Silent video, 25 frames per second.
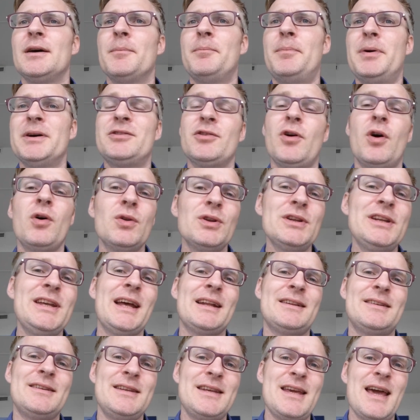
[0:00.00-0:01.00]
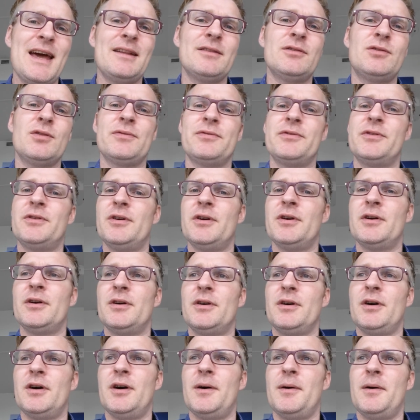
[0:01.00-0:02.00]
but only at the end of
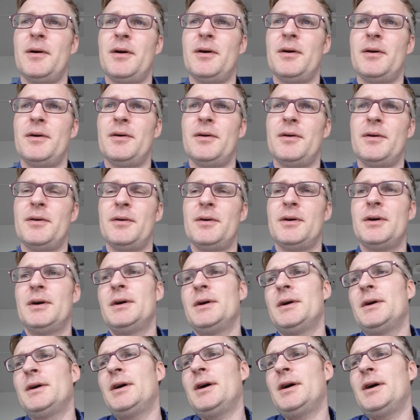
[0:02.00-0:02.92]
the uh,